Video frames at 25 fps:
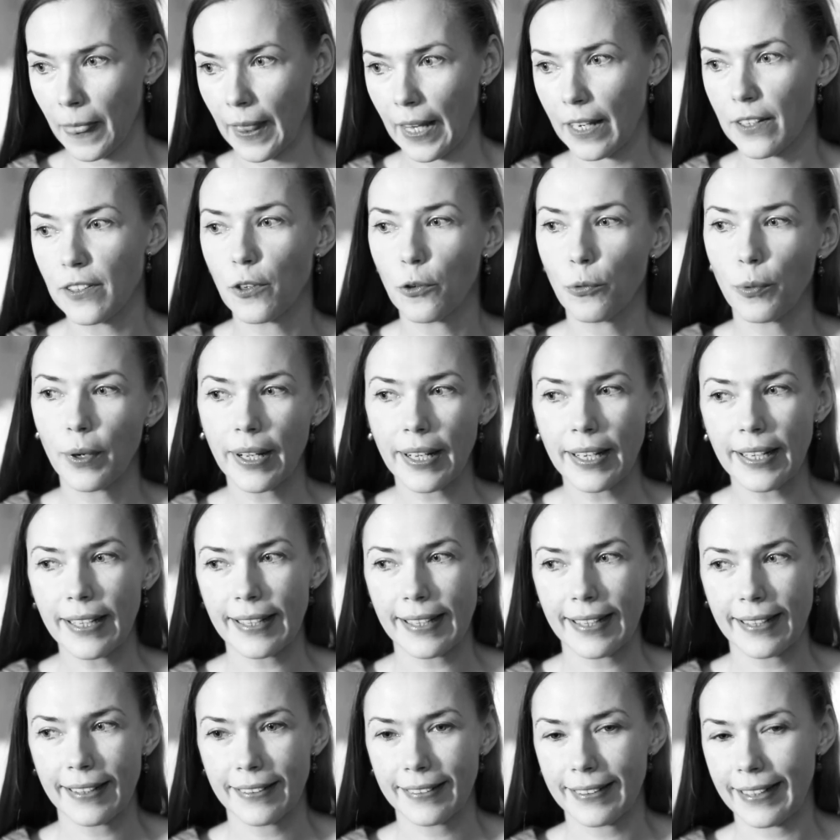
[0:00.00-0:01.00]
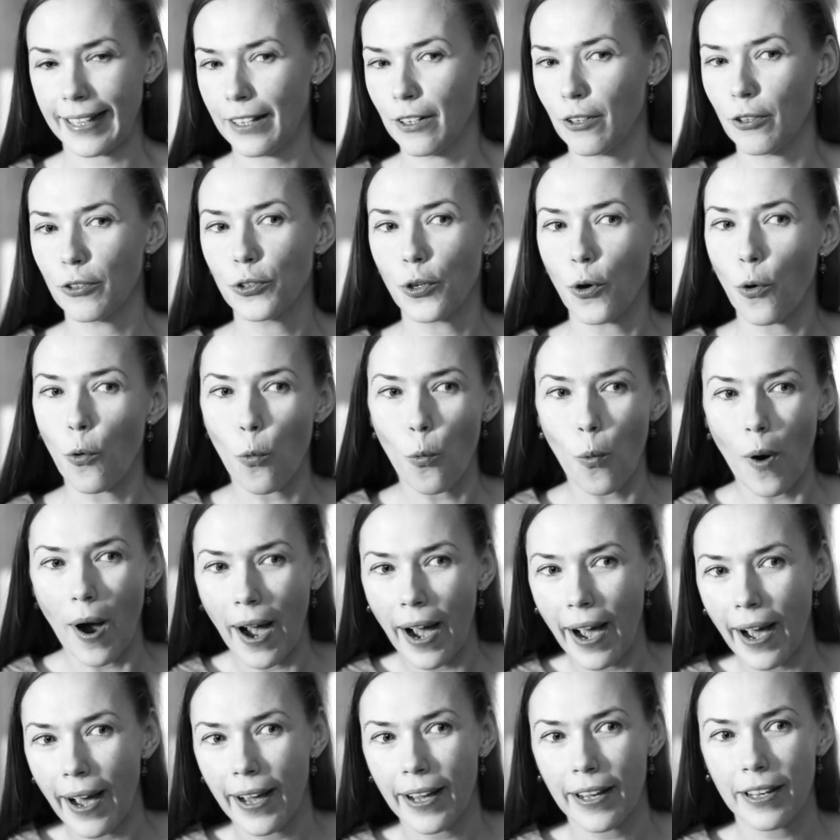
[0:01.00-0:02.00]
In a way, I don't know
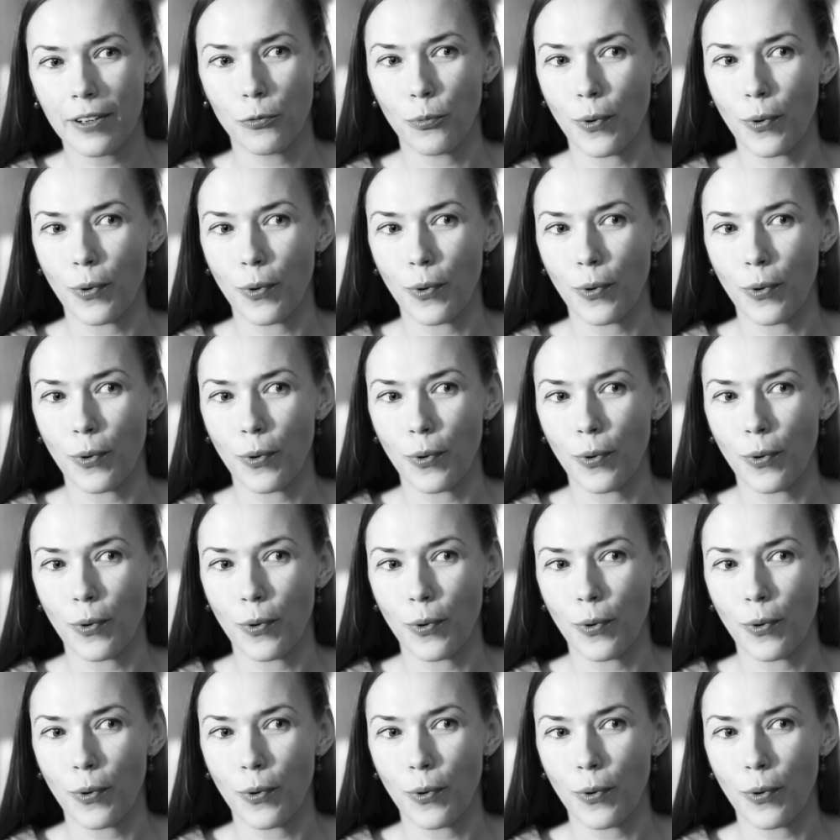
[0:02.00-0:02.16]
why,